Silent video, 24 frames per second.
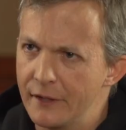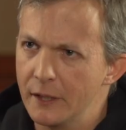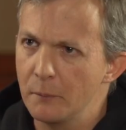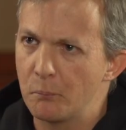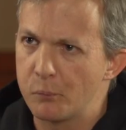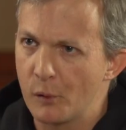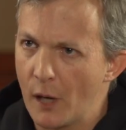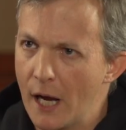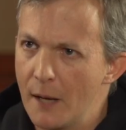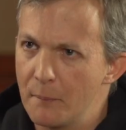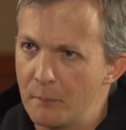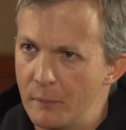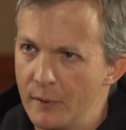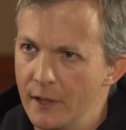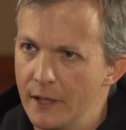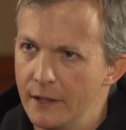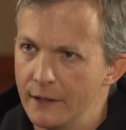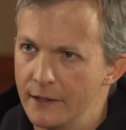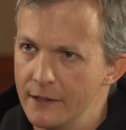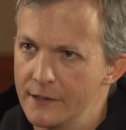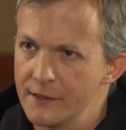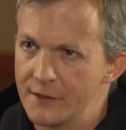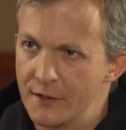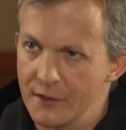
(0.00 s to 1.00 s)
think Brad
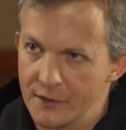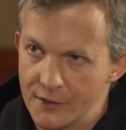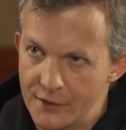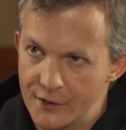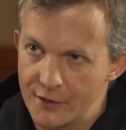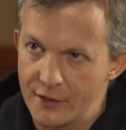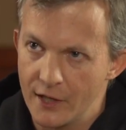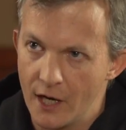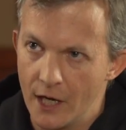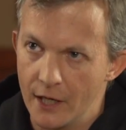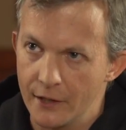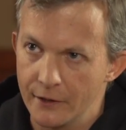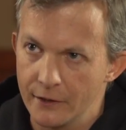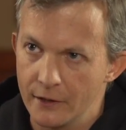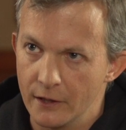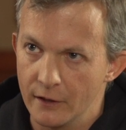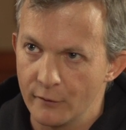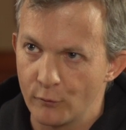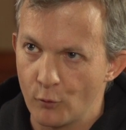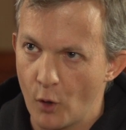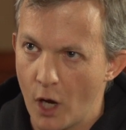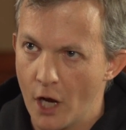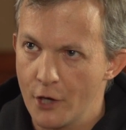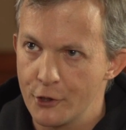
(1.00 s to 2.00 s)
Pitt is the son
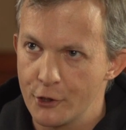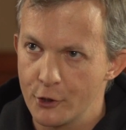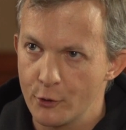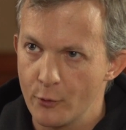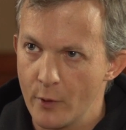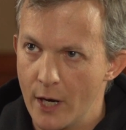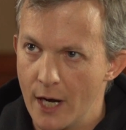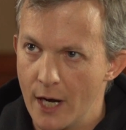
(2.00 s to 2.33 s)
of Roger